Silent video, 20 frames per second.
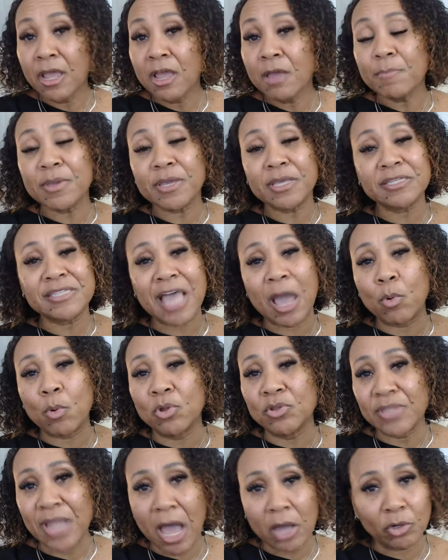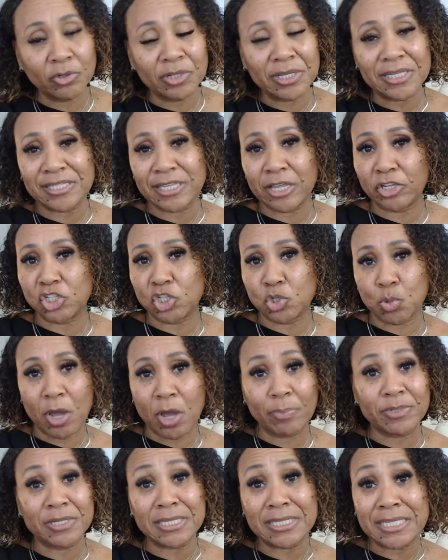because that will not only set you
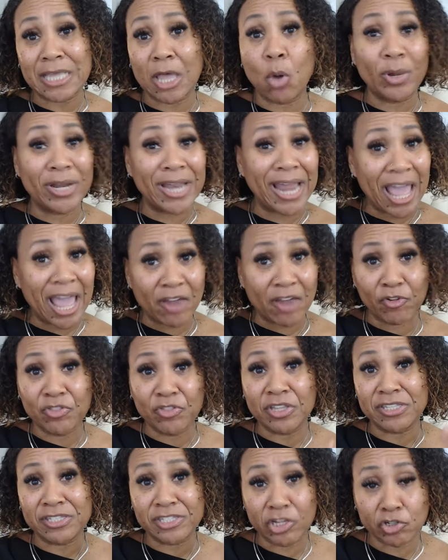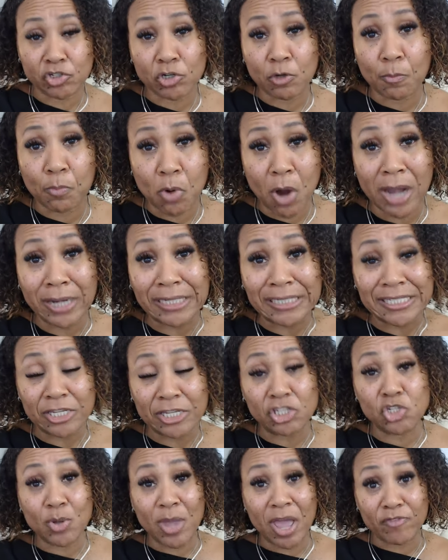up to sell whatever the digital product
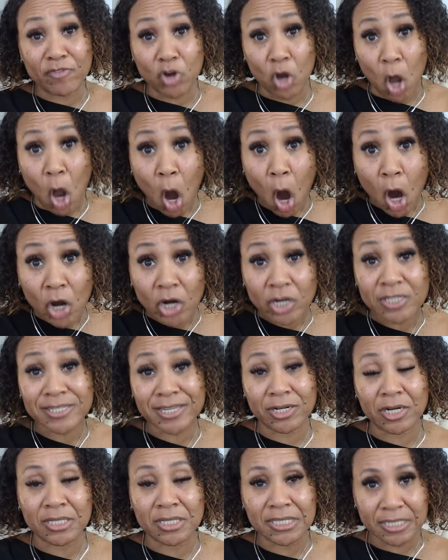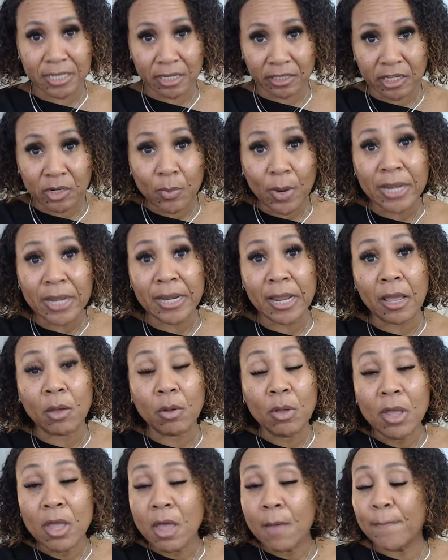is you have your heart set on selling right now,